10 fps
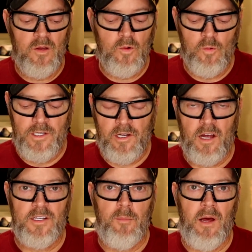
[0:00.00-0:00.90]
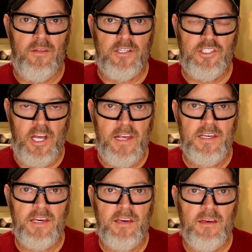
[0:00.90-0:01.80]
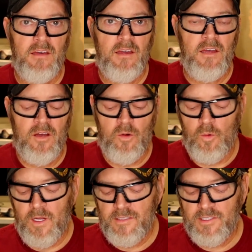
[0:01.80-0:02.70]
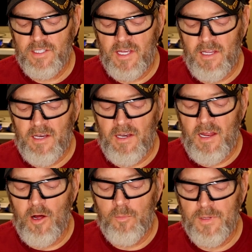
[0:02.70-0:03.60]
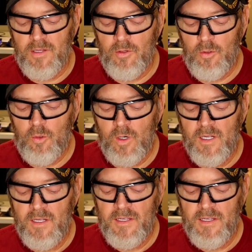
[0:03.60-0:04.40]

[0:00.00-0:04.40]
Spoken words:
we talked about the shake, which can help you